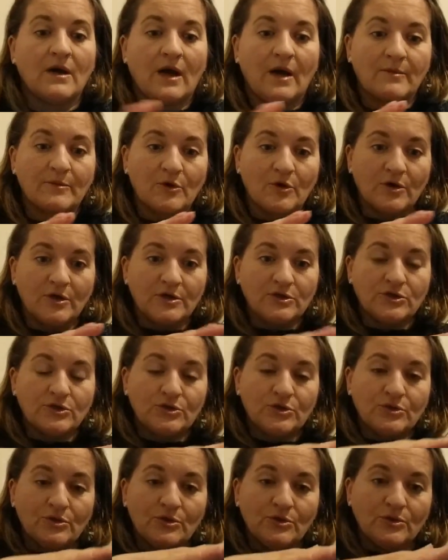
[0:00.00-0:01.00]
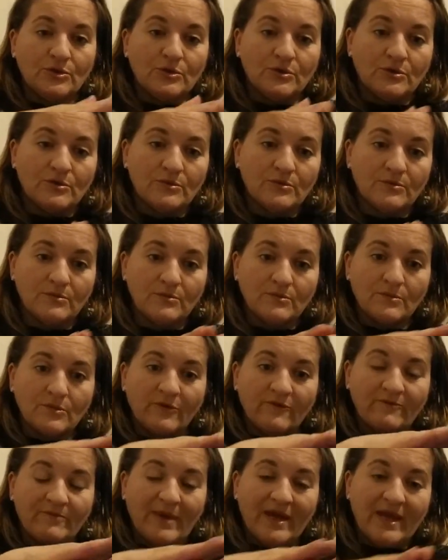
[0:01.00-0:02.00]
I'm going to
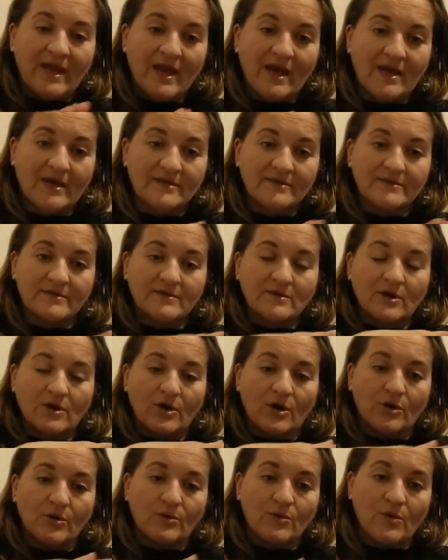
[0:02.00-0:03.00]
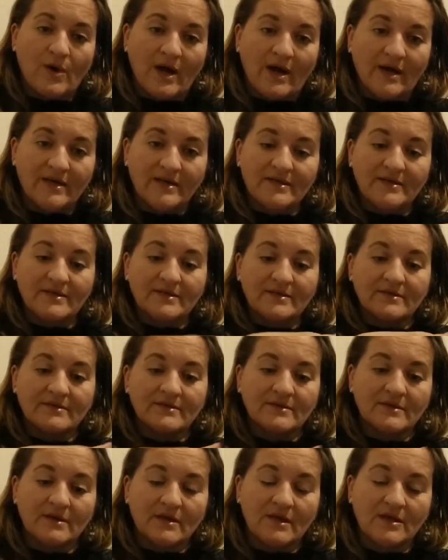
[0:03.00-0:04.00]
move my hand clockwise
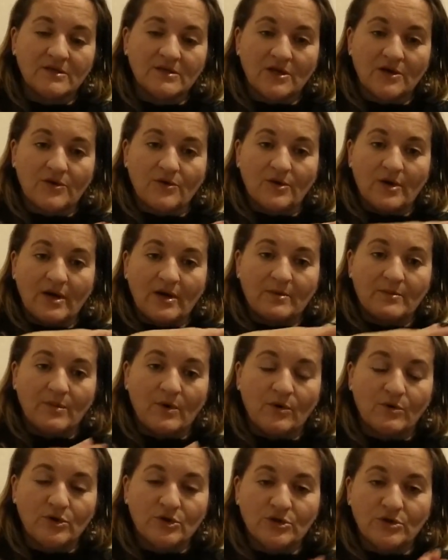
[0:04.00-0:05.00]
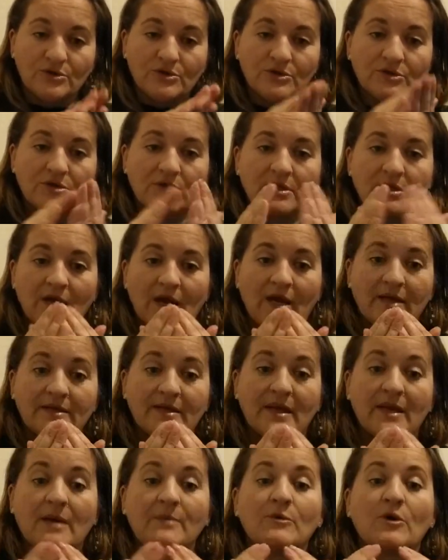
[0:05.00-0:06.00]
in circular motions, and
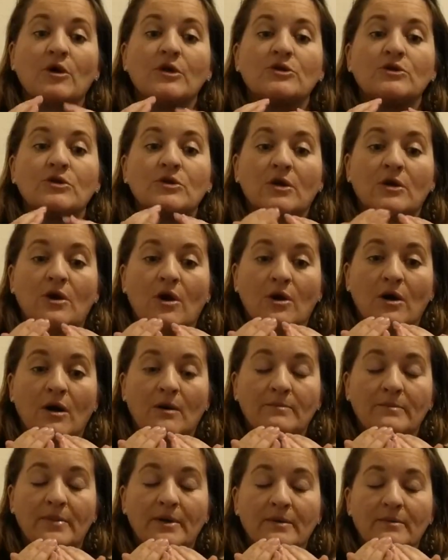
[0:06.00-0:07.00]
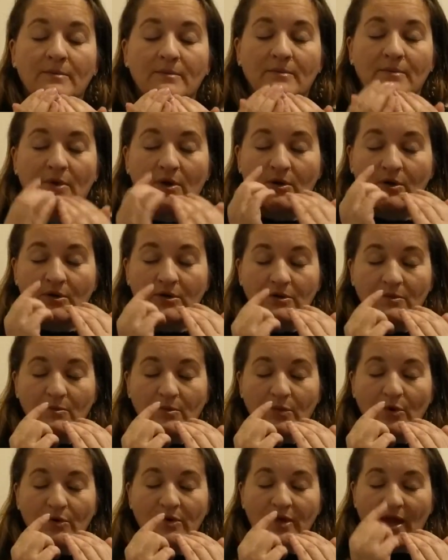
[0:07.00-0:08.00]
then I'm going to cup
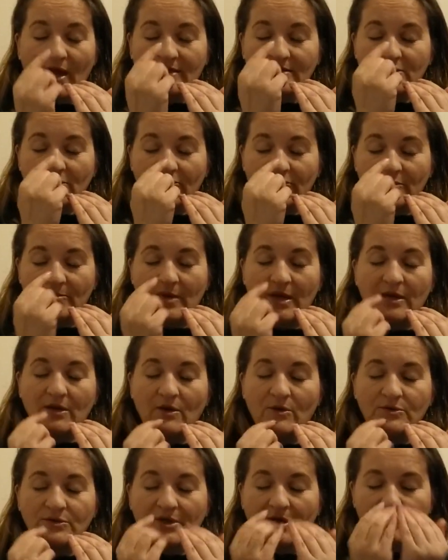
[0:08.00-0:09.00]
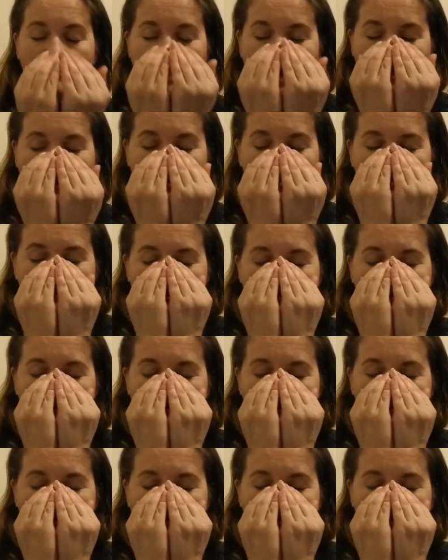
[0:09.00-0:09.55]
both hands over my nose and mouth.